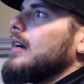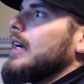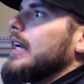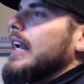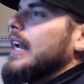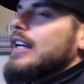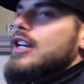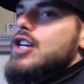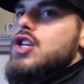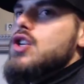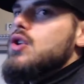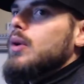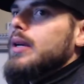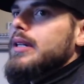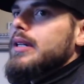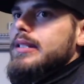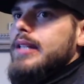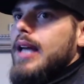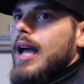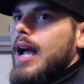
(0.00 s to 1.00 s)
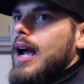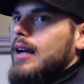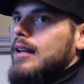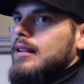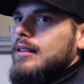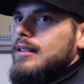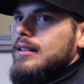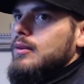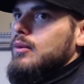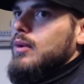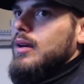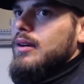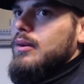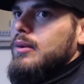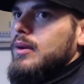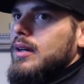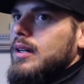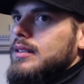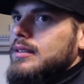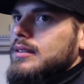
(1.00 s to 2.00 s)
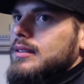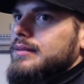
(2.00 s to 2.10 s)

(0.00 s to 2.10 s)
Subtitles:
and I knew exactly what it was.